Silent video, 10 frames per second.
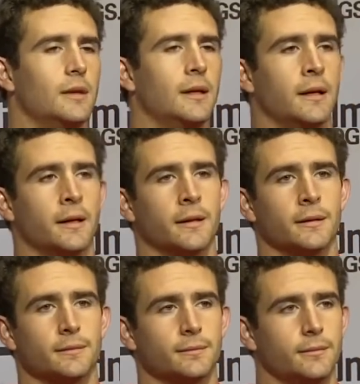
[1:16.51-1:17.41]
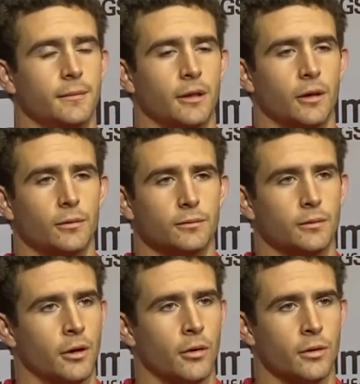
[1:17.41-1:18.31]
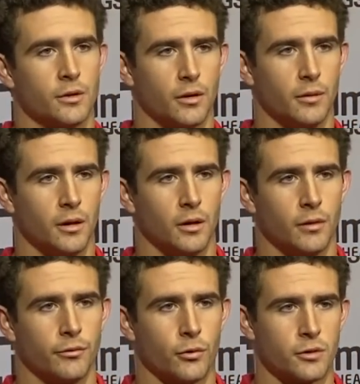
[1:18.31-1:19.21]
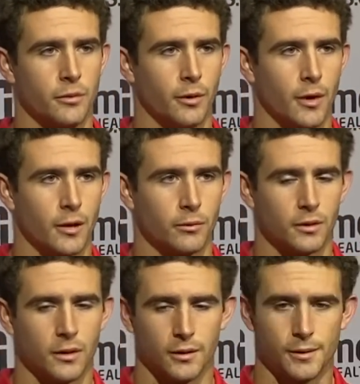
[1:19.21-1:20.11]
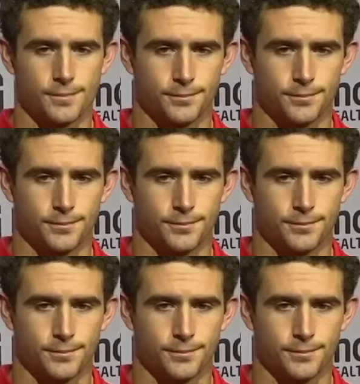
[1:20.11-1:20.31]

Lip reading: And, you know, they're always going to be a force to be reckoned with down there.